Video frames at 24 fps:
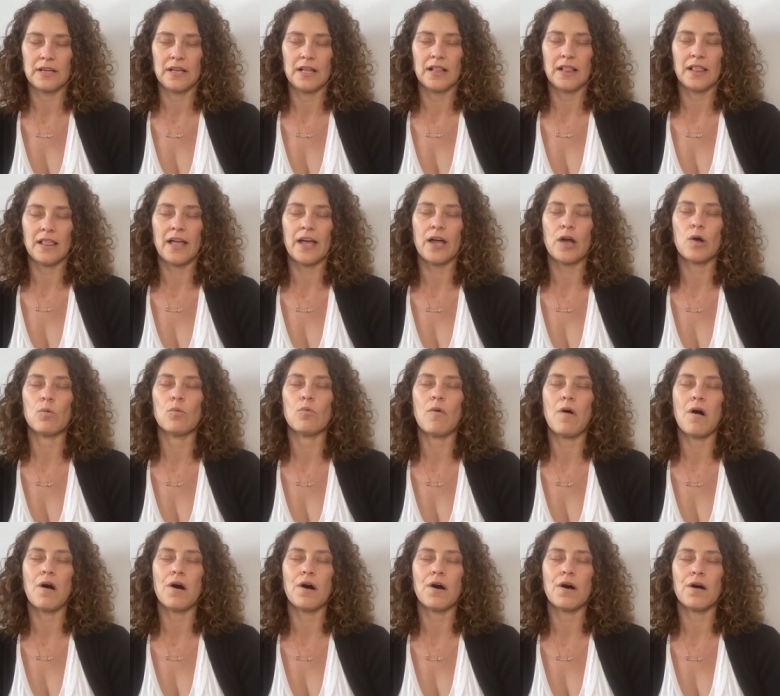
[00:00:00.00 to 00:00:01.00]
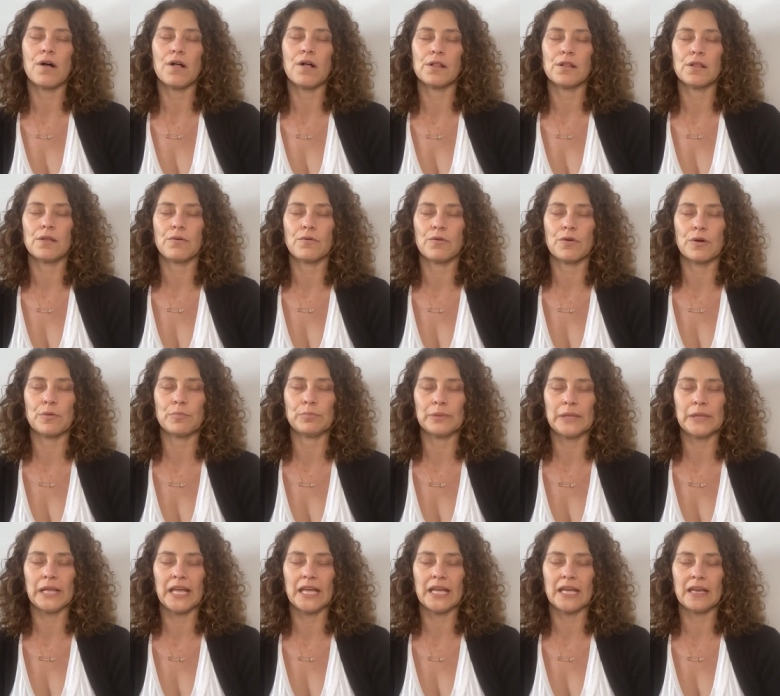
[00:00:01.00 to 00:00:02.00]
like a wall or a
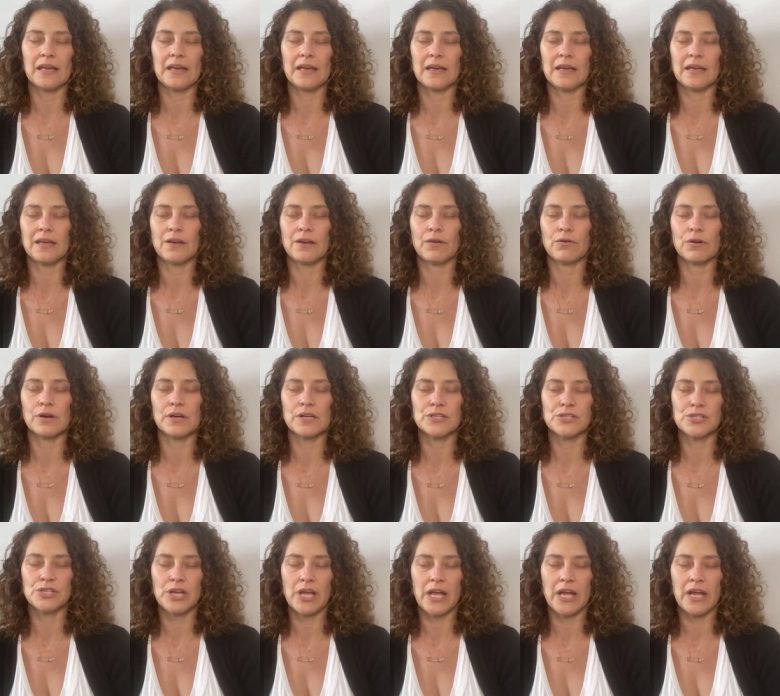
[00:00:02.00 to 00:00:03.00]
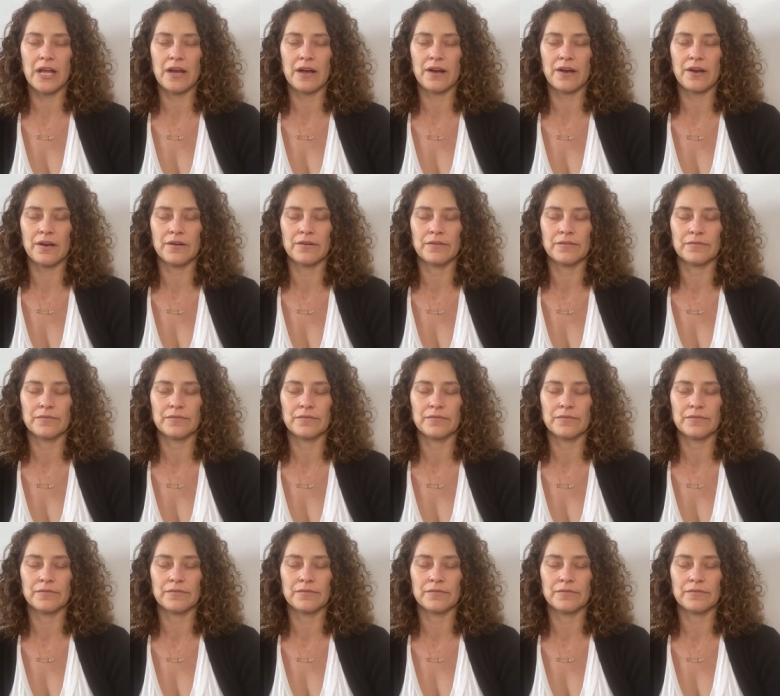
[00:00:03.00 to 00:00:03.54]
blanket or a chair.